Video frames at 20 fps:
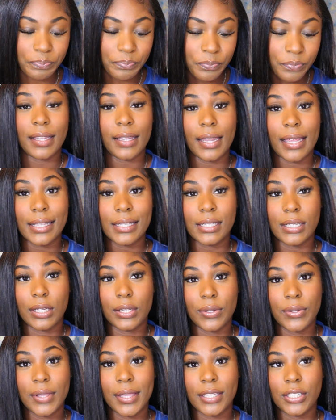The less
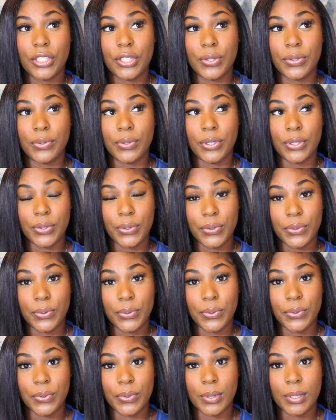glue that you
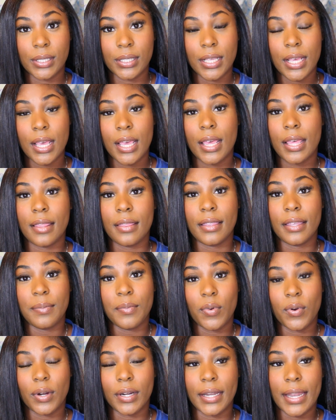use, the
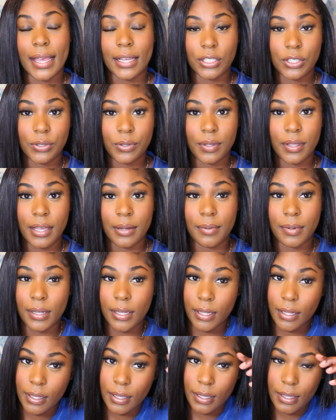more natural they will
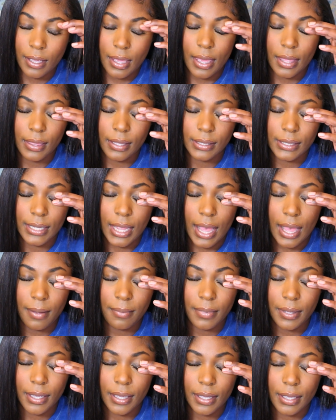look at the top,
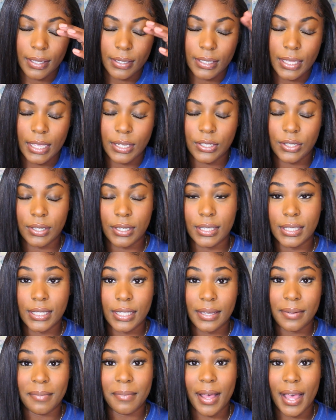because as you can
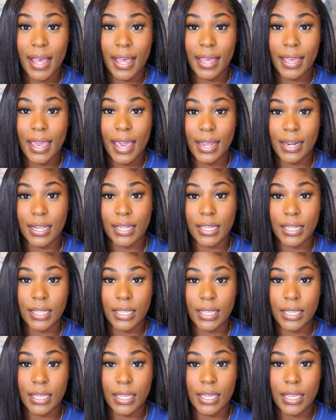see, mine kind of
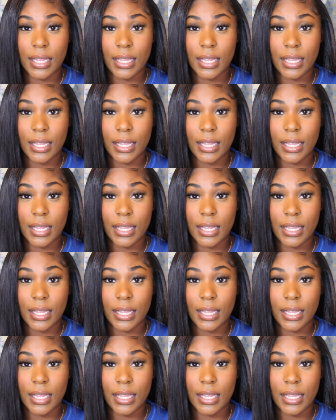look